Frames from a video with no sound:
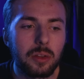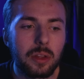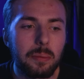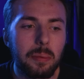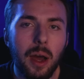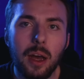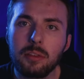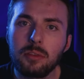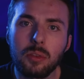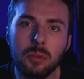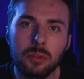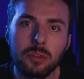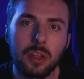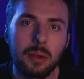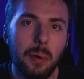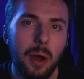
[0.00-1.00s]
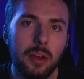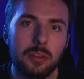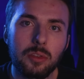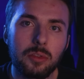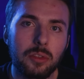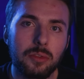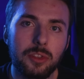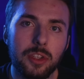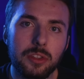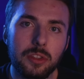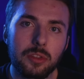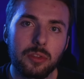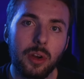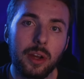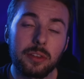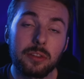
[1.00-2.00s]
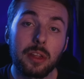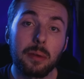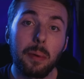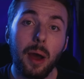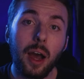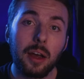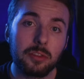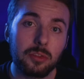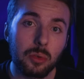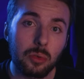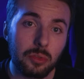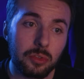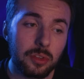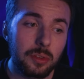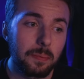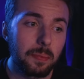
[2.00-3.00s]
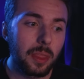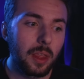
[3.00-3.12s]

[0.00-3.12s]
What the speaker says: the apostles of Jesus Christ, the apostles,